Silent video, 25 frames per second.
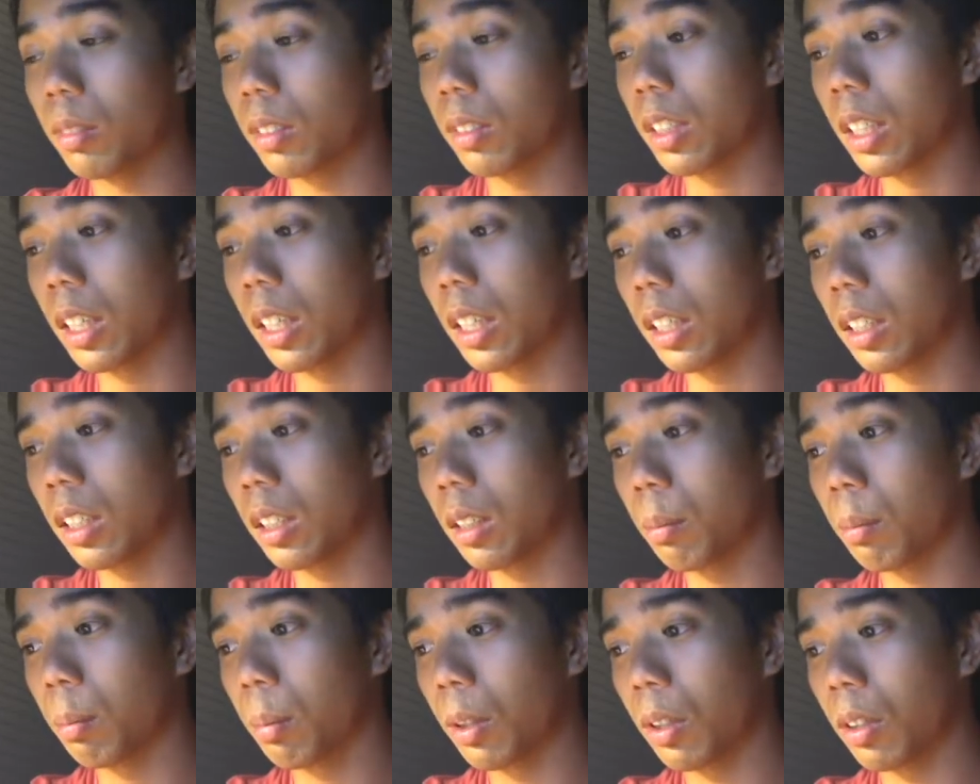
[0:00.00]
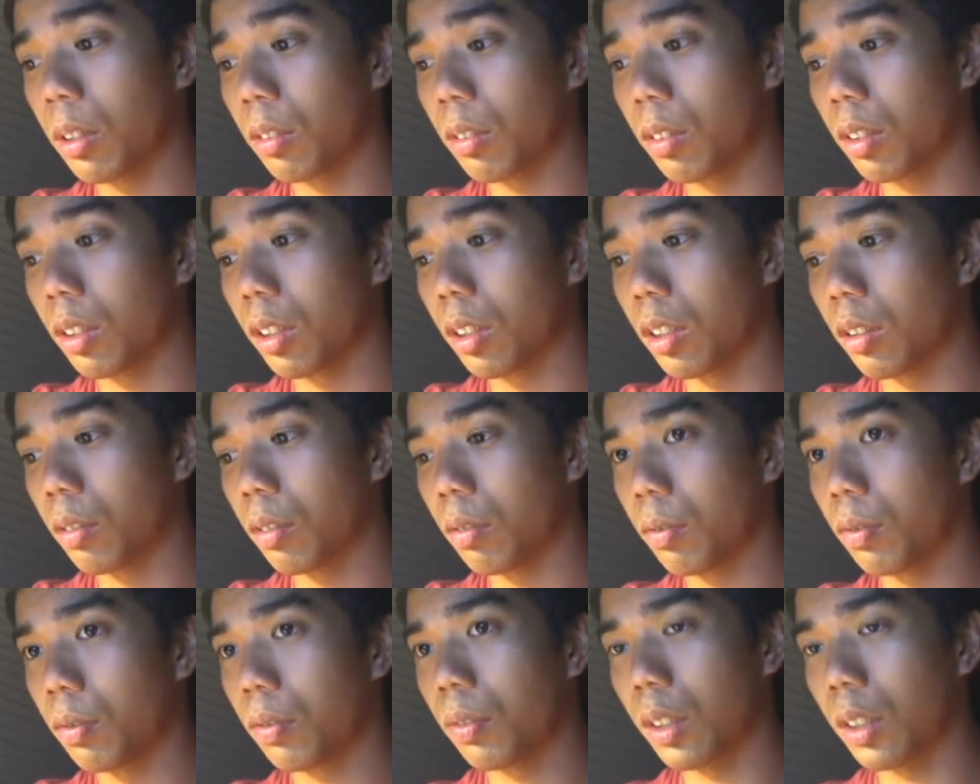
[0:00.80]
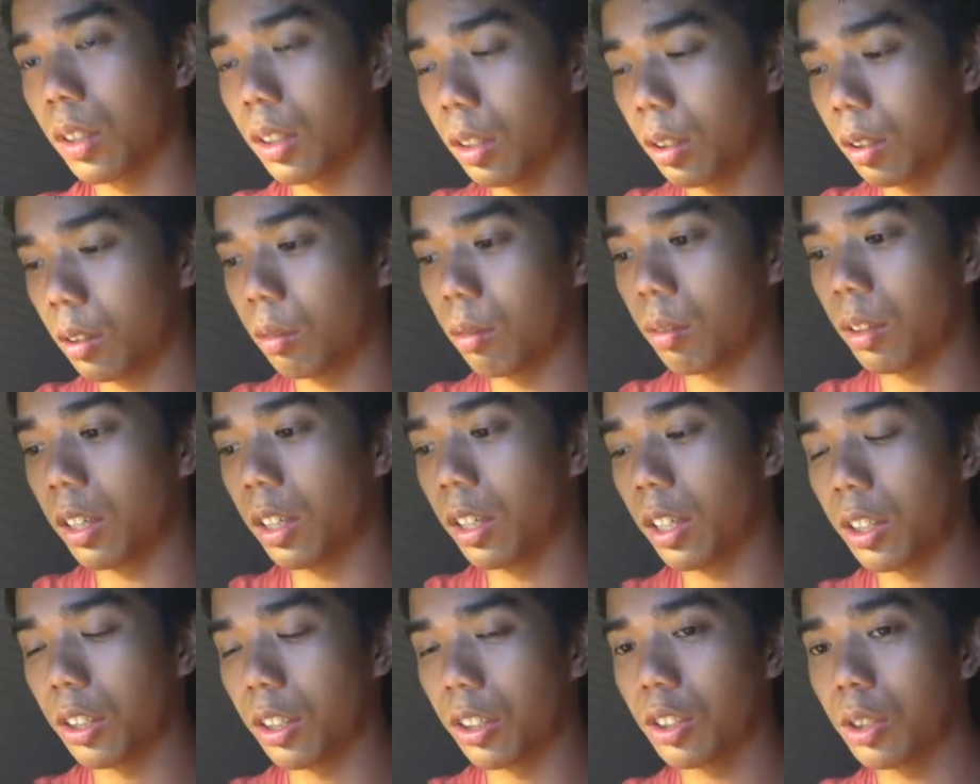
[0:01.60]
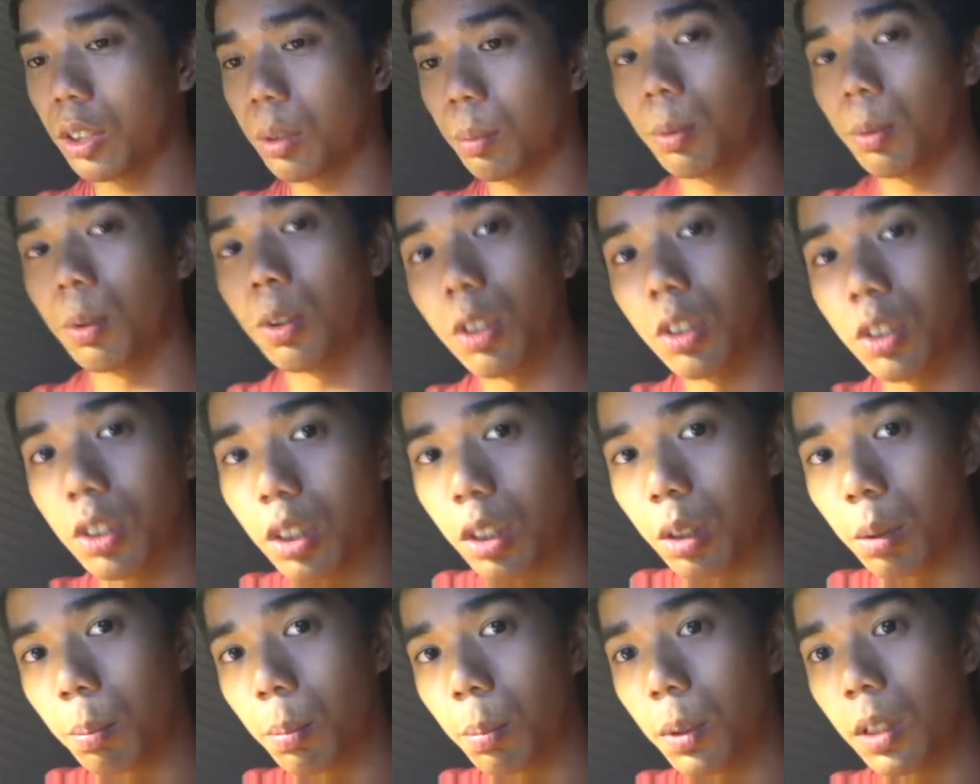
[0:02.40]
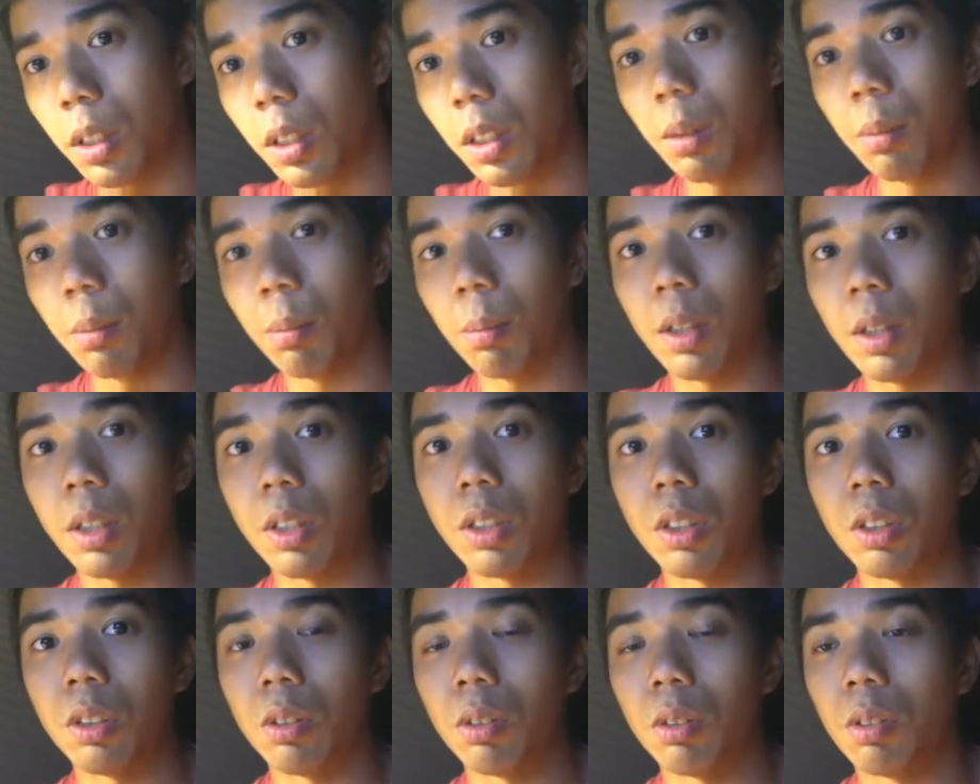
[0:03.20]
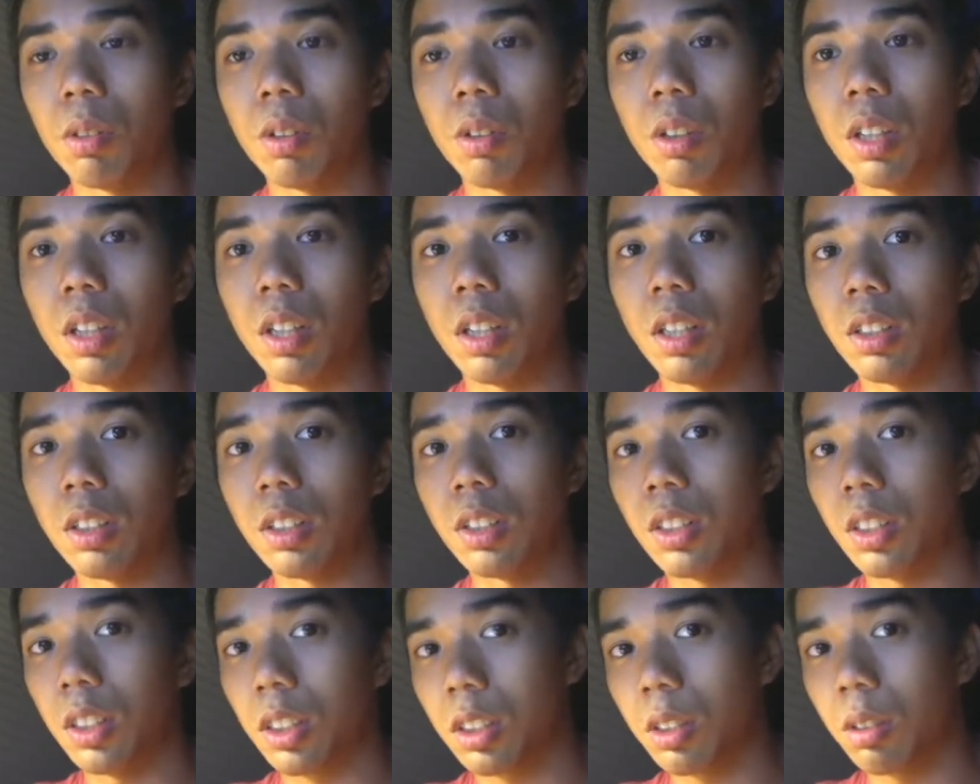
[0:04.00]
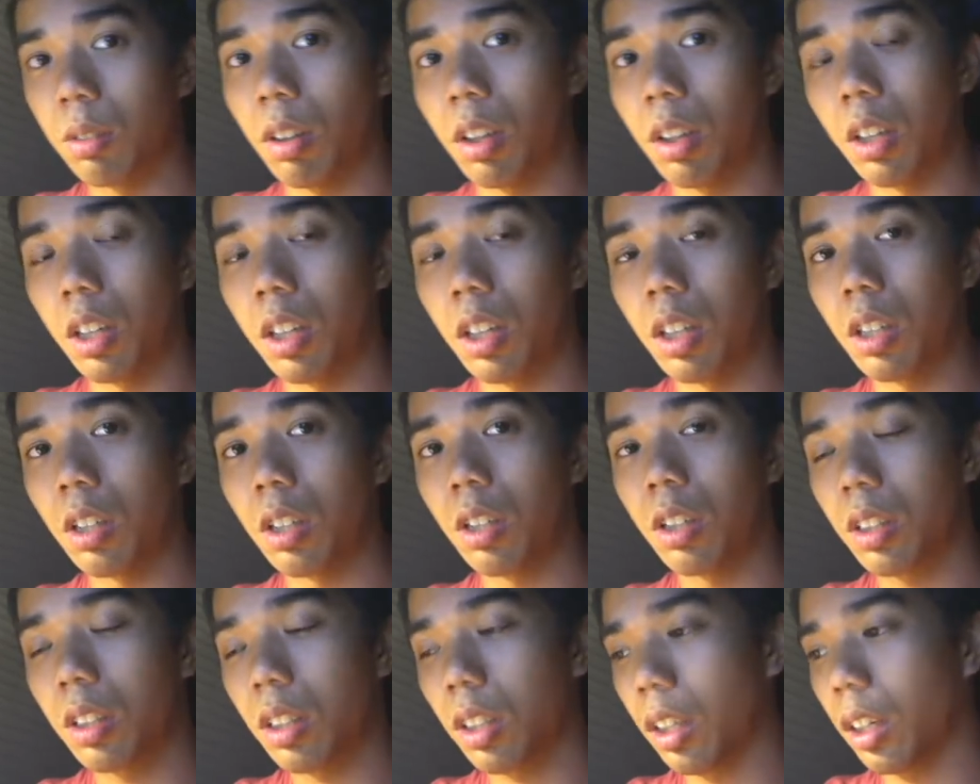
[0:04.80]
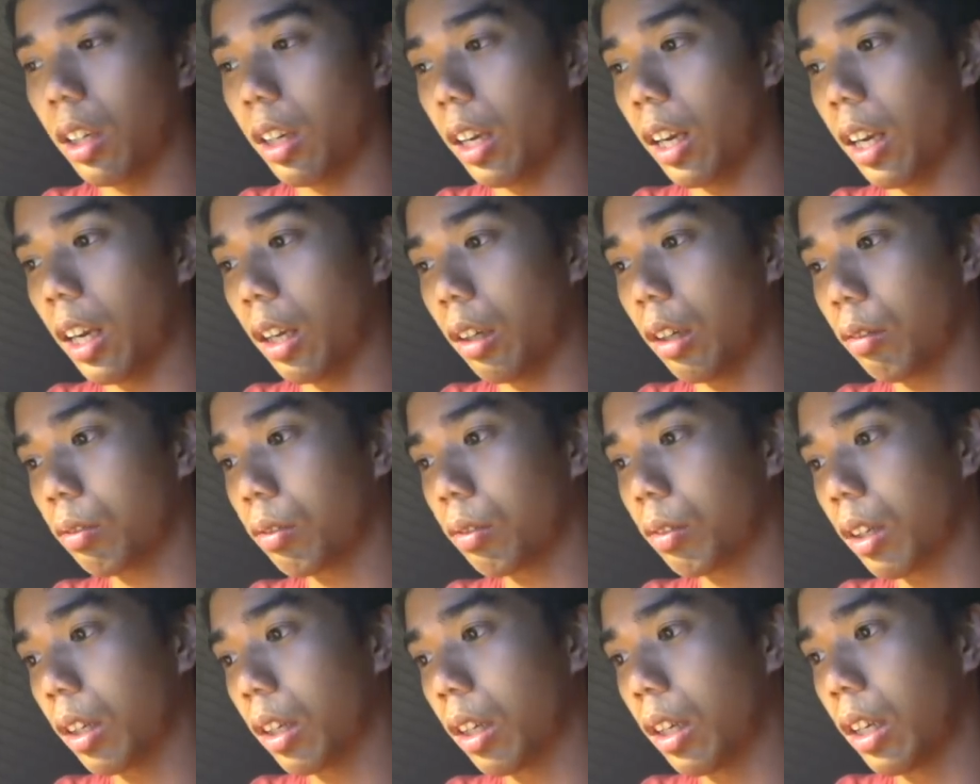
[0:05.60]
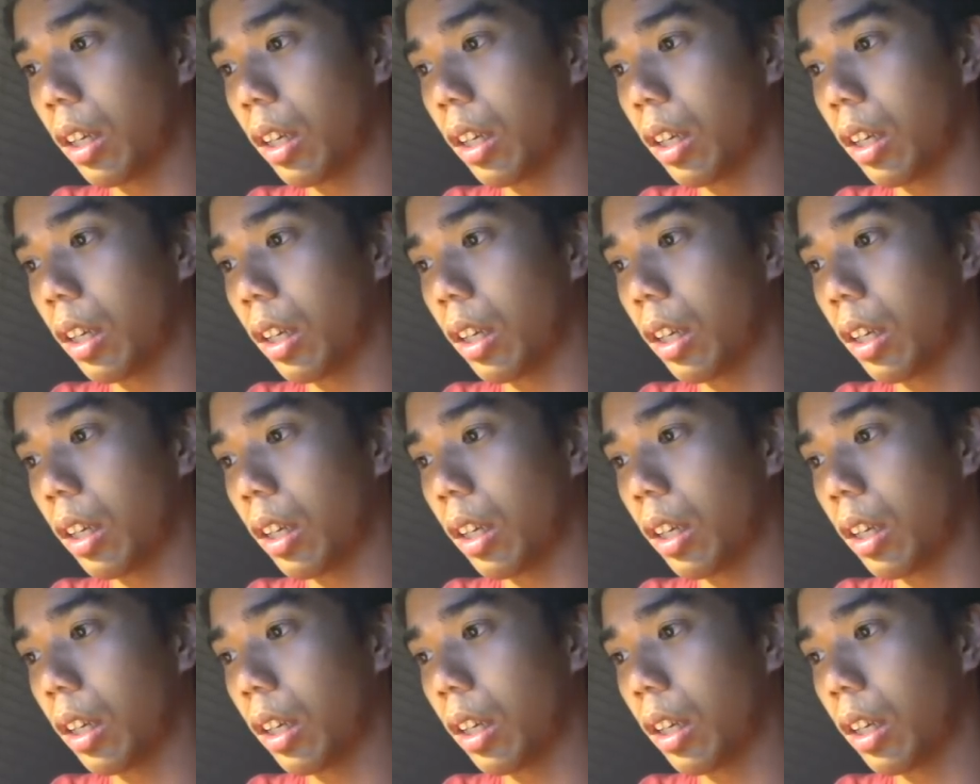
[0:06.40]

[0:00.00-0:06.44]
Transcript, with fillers: cut part of the front radiator support so I can put in my new 8.6 radiator that I have.